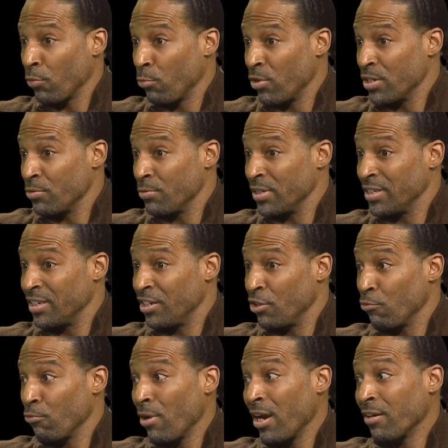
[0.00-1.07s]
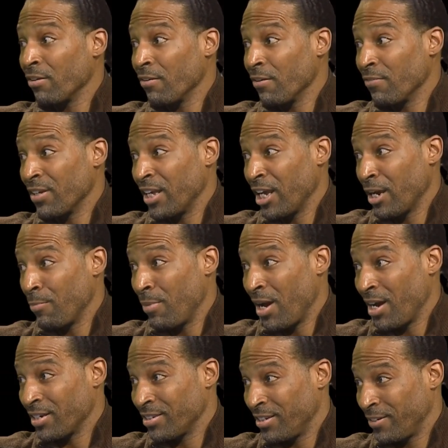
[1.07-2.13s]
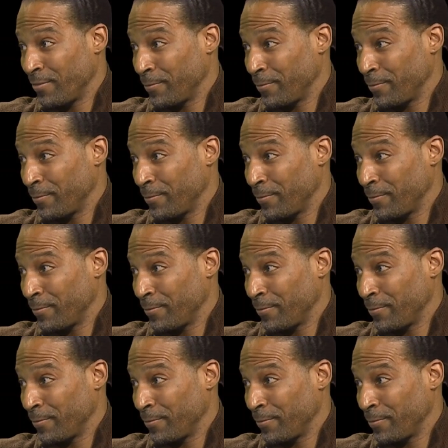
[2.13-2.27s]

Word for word: which was the director of Kickboxer.